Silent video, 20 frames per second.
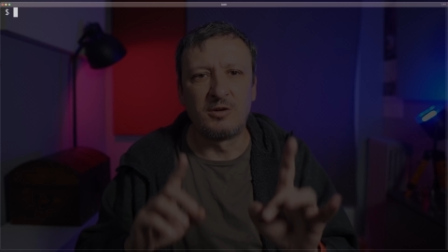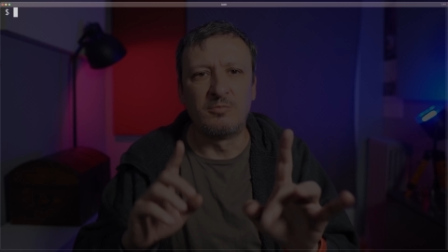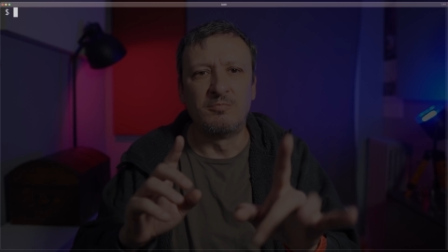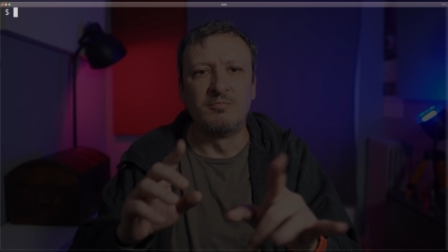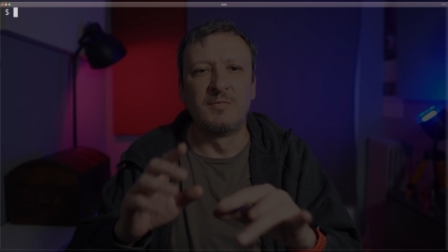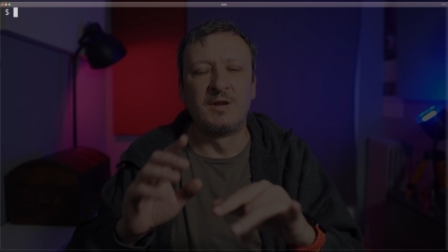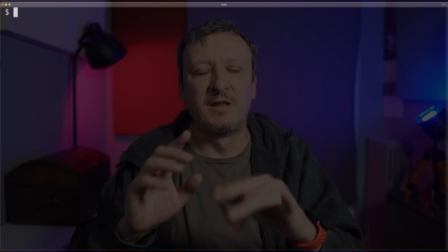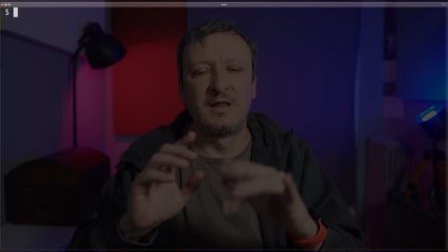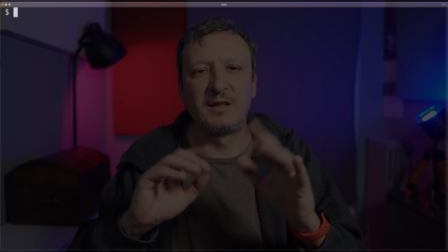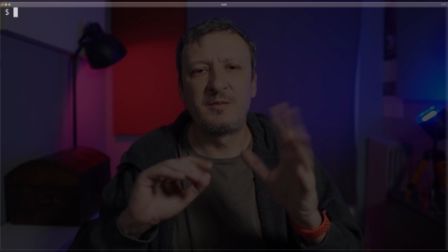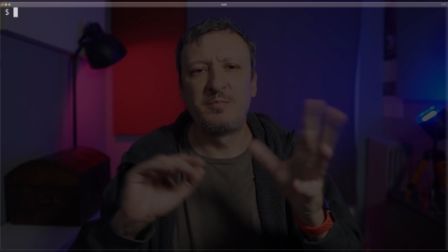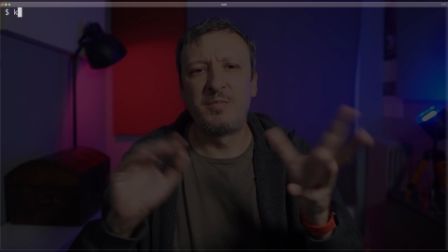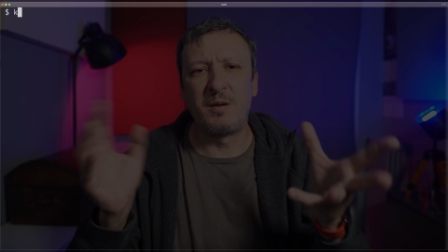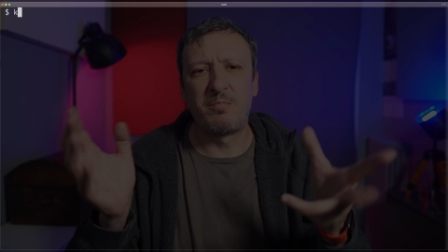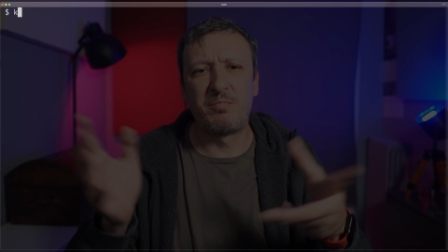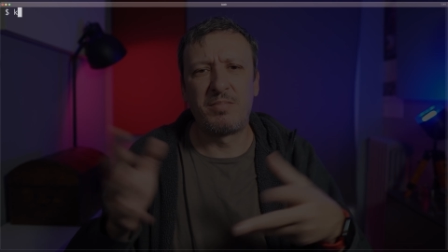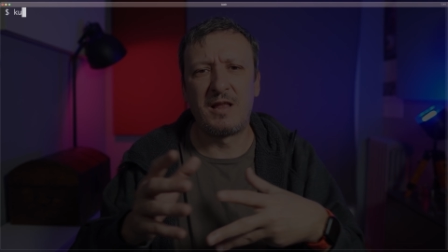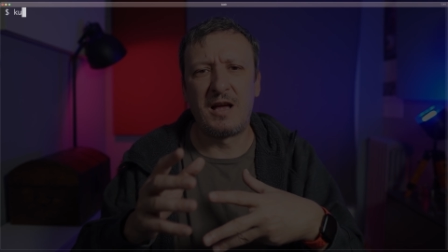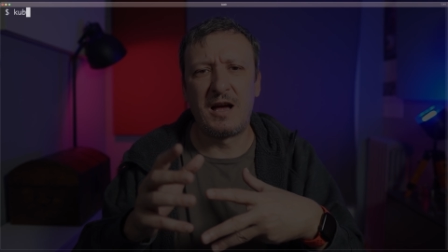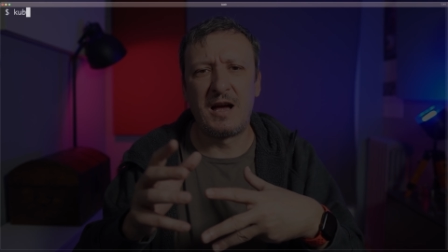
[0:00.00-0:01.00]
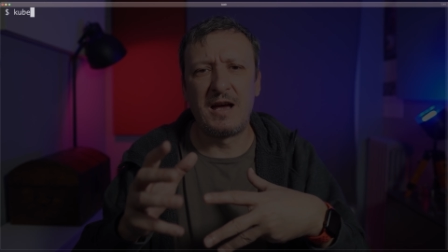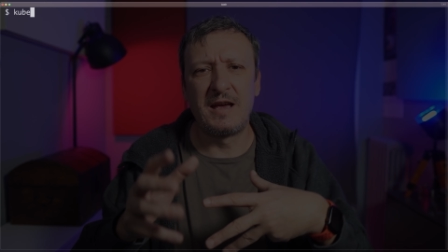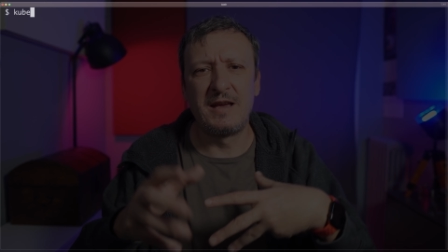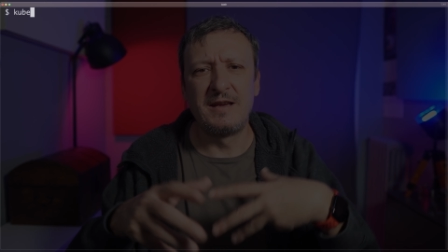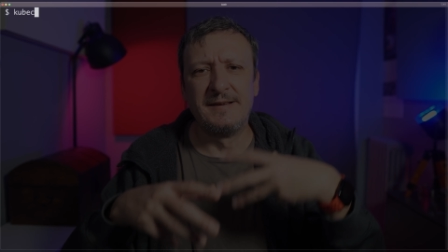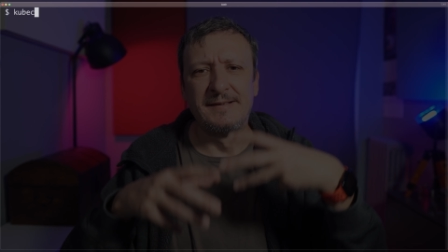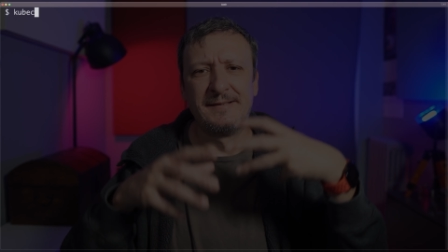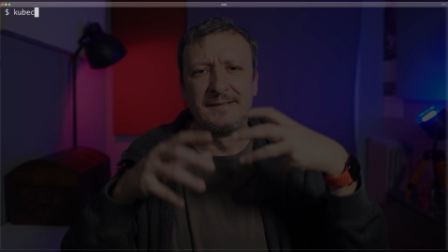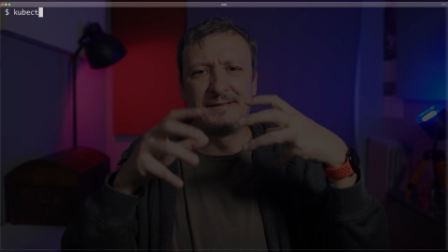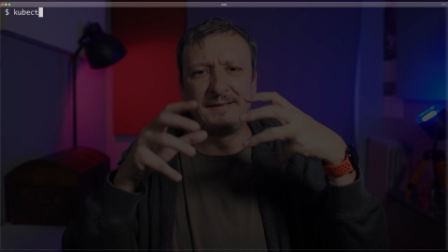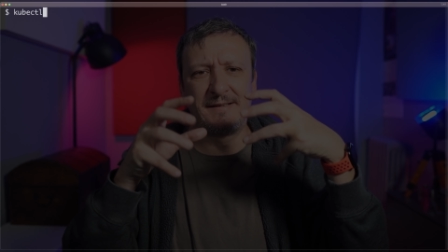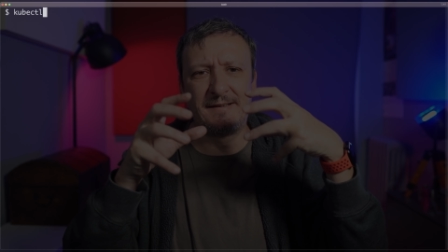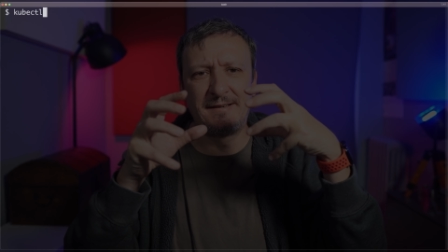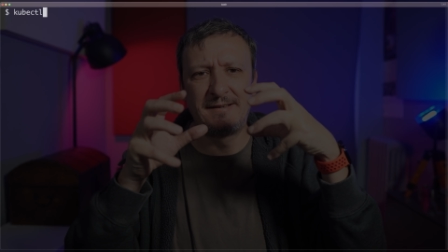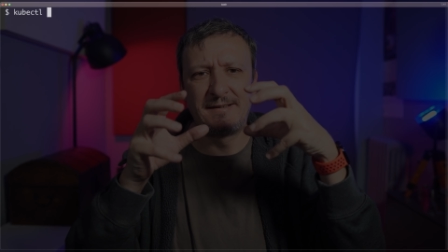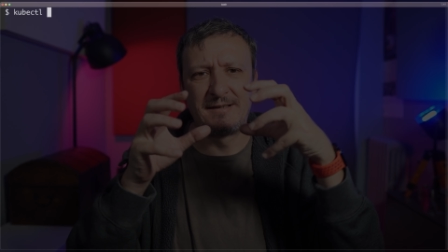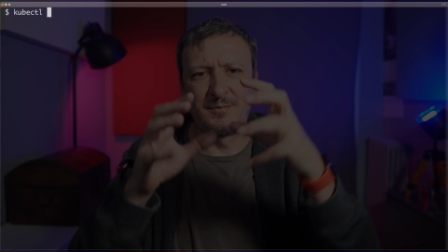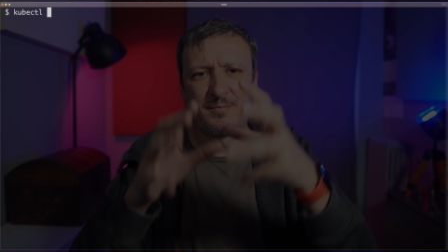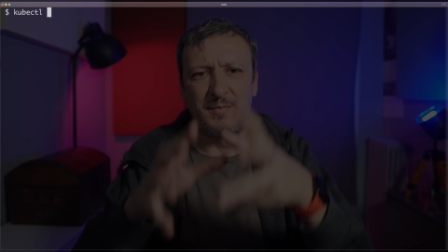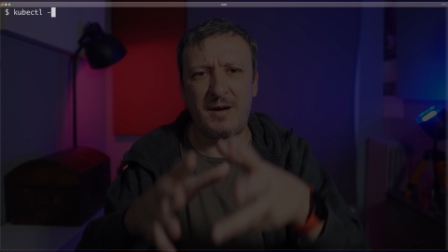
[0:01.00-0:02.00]
So let me apply
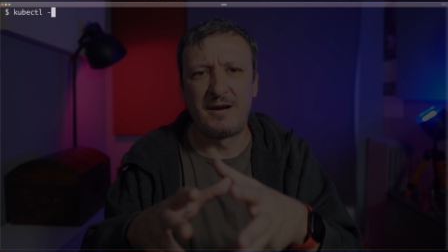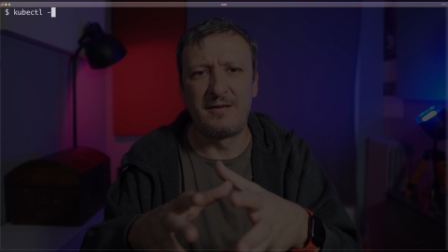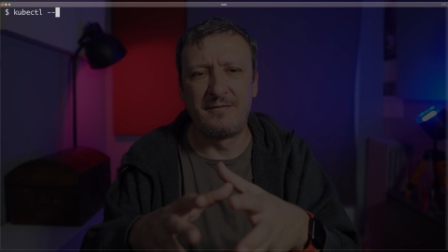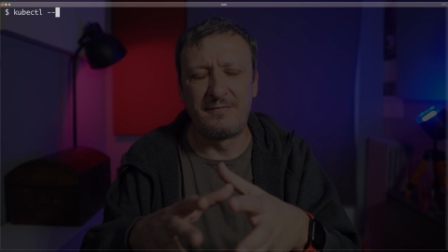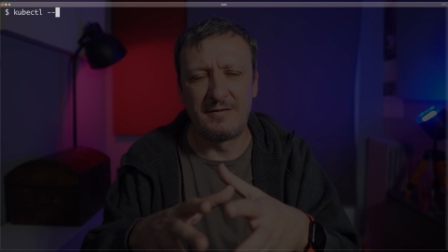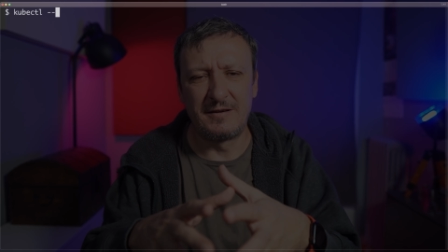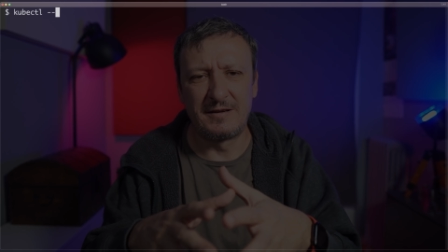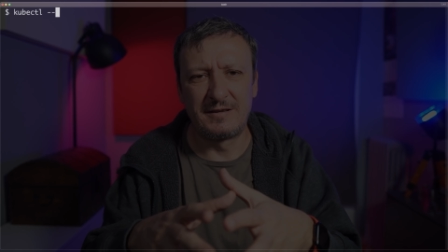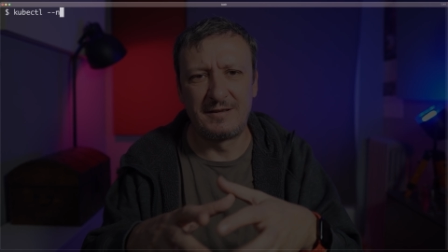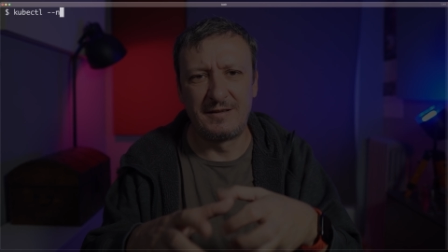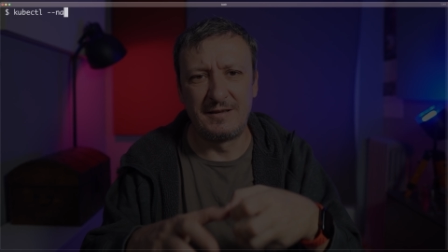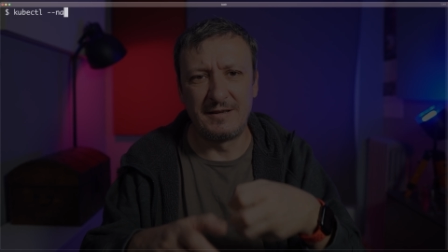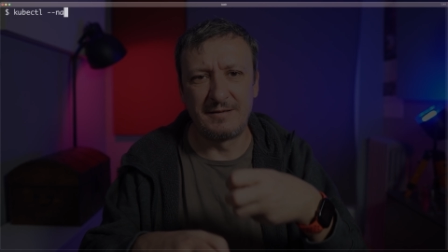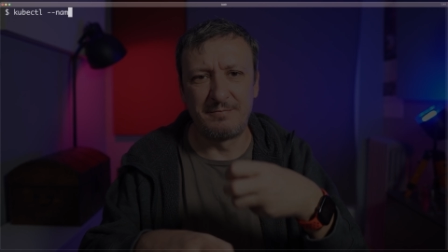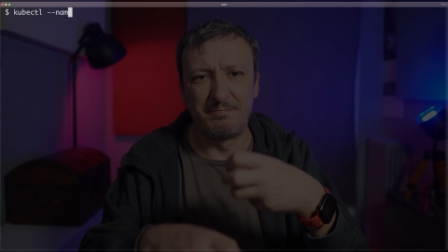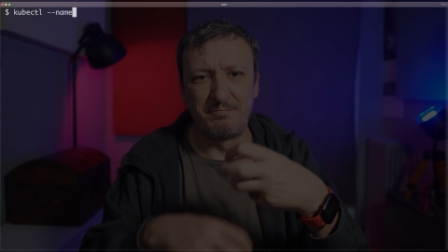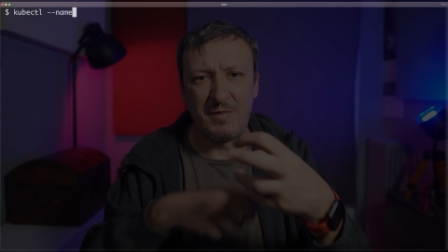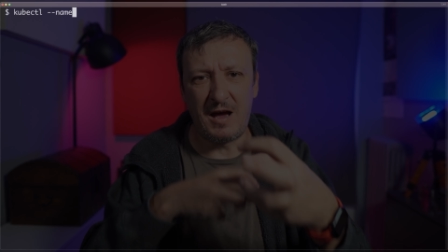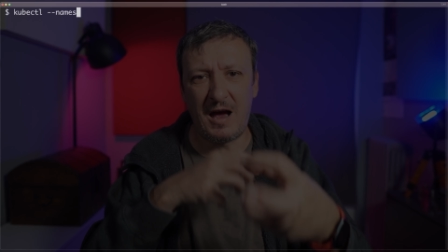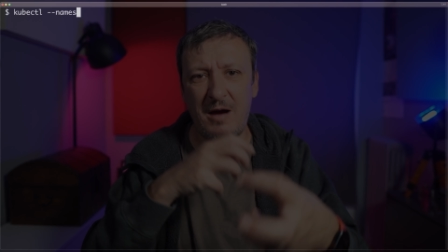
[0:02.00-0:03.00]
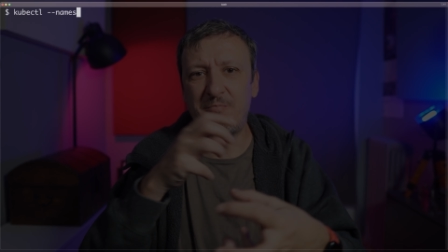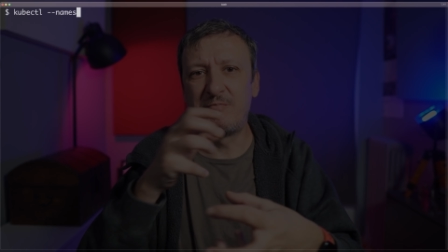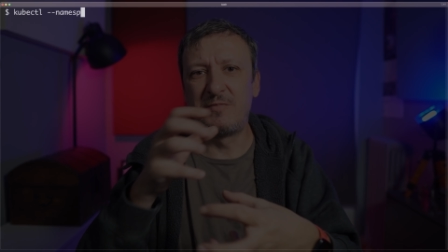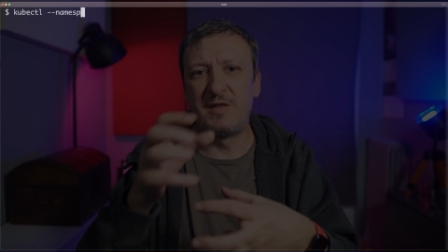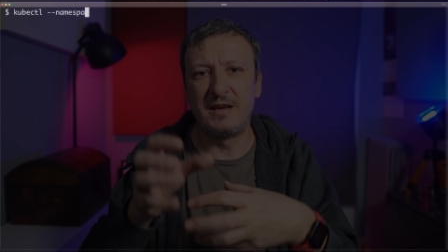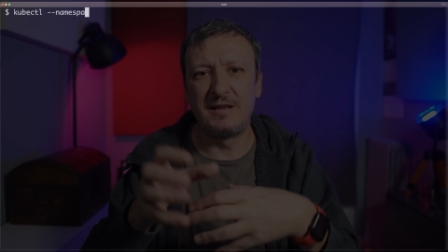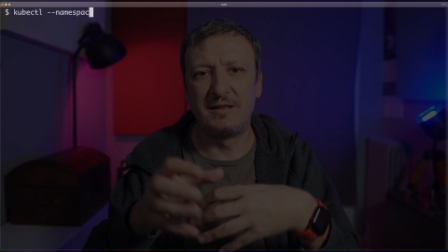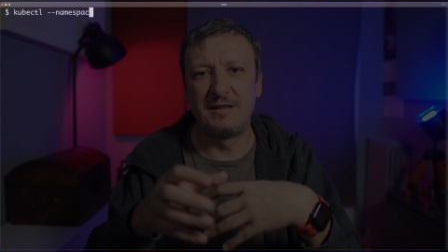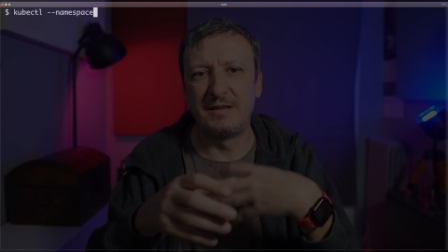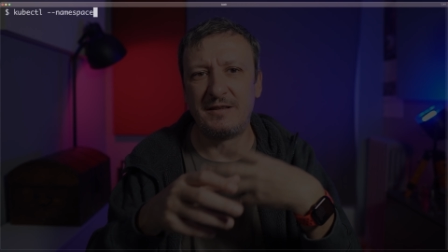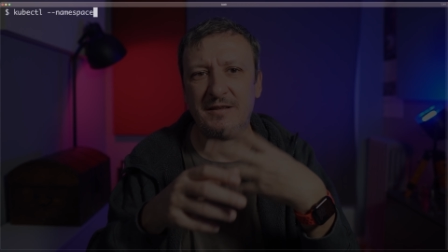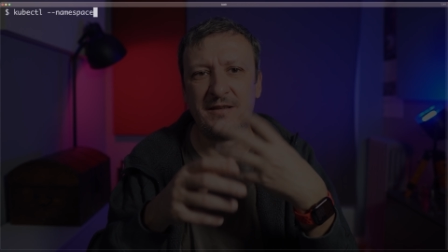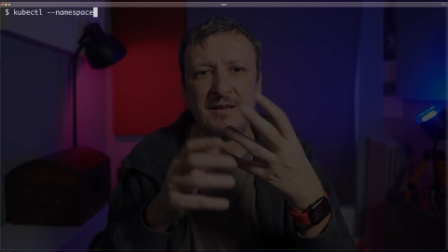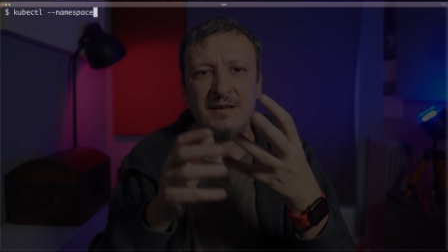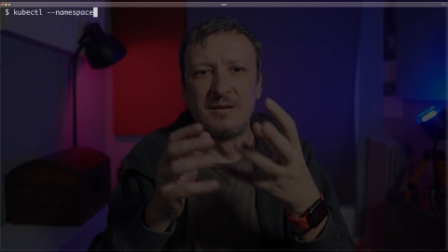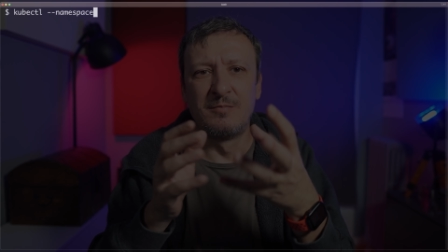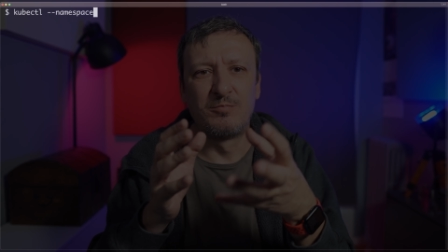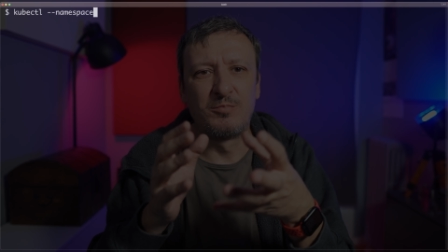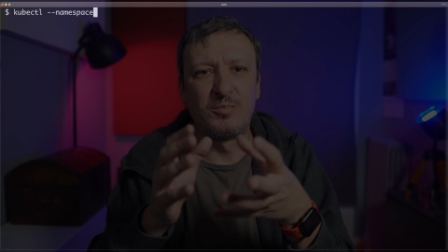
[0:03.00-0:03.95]
this manifest, the updated